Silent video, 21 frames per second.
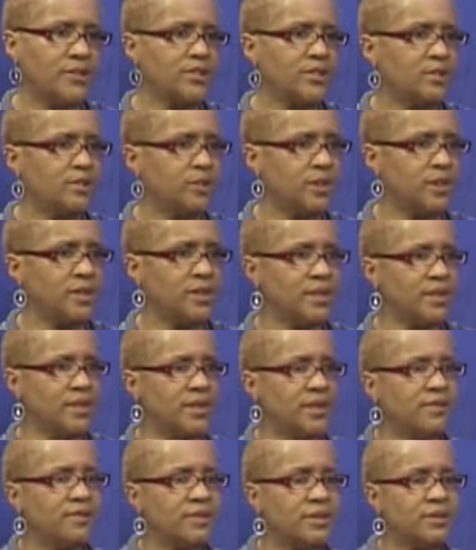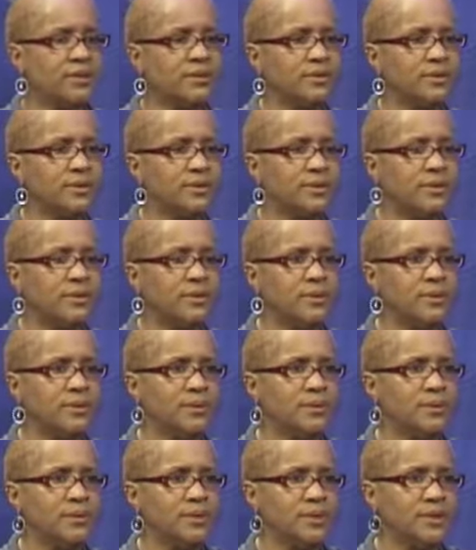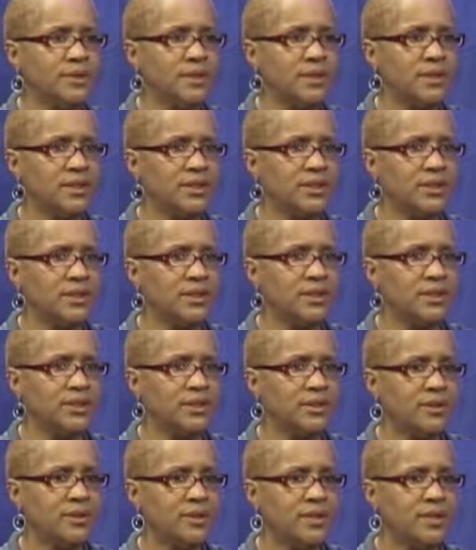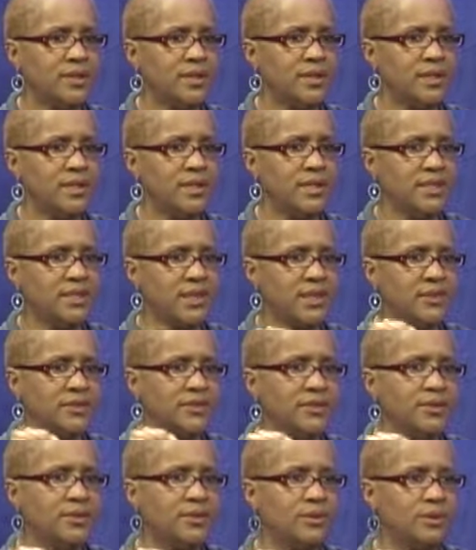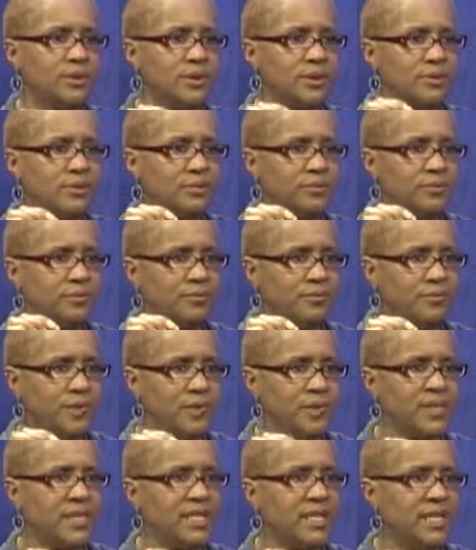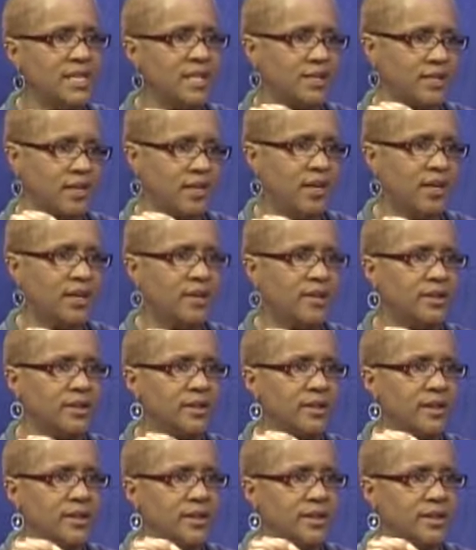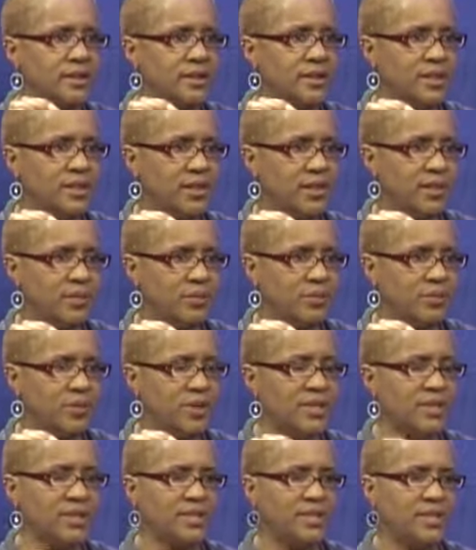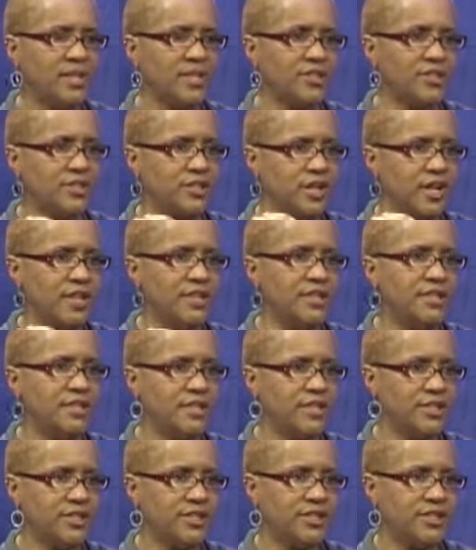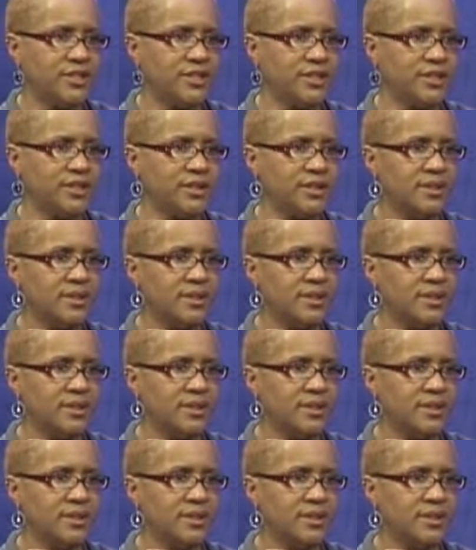one of those who's, you know, he's also very keen on presentation, on diction.